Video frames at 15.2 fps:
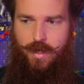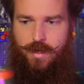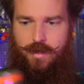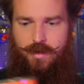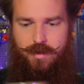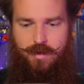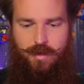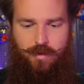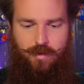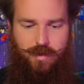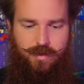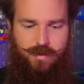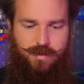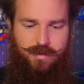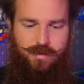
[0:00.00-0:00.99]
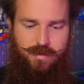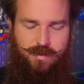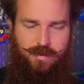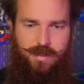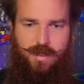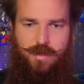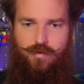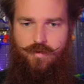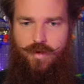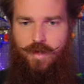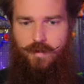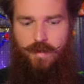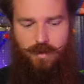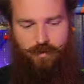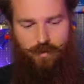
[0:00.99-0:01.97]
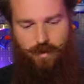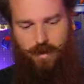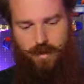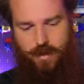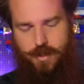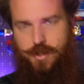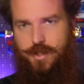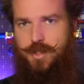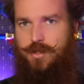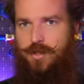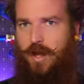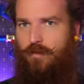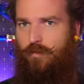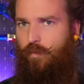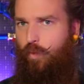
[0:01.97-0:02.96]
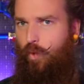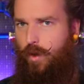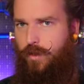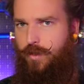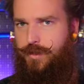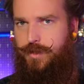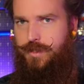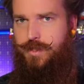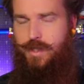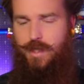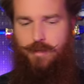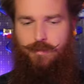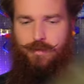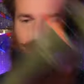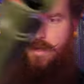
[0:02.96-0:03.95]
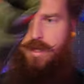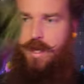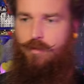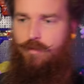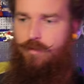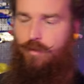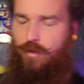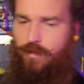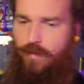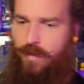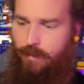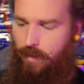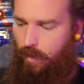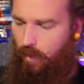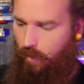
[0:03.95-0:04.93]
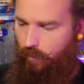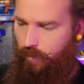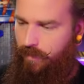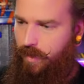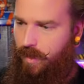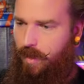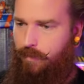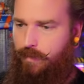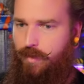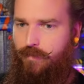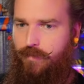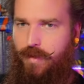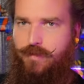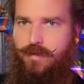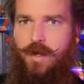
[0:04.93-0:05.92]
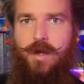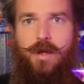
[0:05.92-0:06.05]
And you know, considering that you kind of just need to have one on your team to carry one of them along with a couple of things,